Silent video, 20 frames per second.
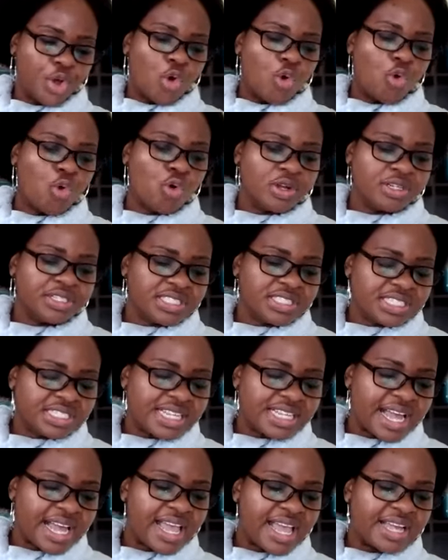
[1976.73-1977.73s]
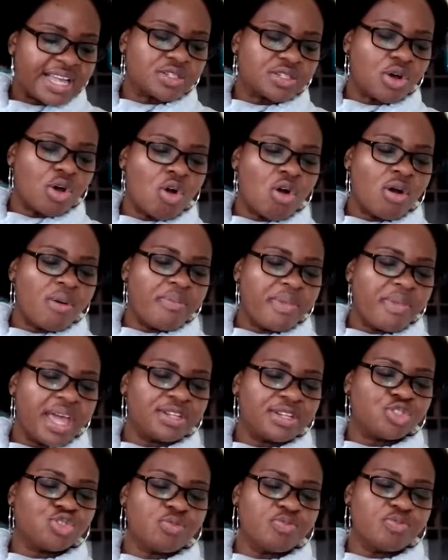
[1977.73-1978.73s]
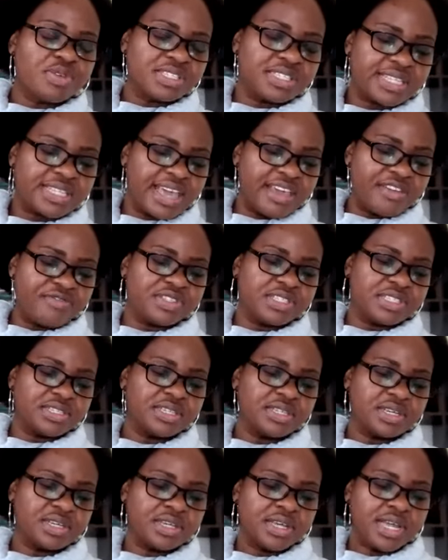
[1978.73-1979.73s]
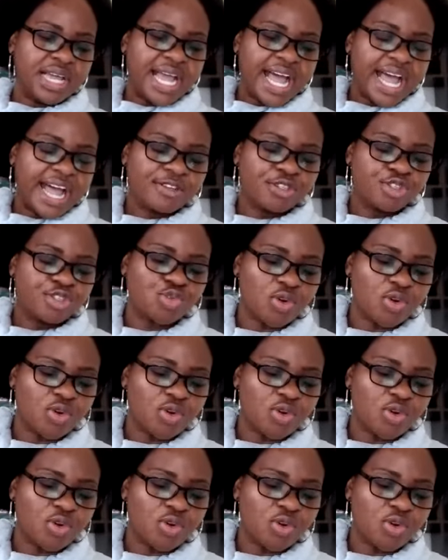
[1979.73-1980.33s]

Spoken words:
who desires all men to be saved and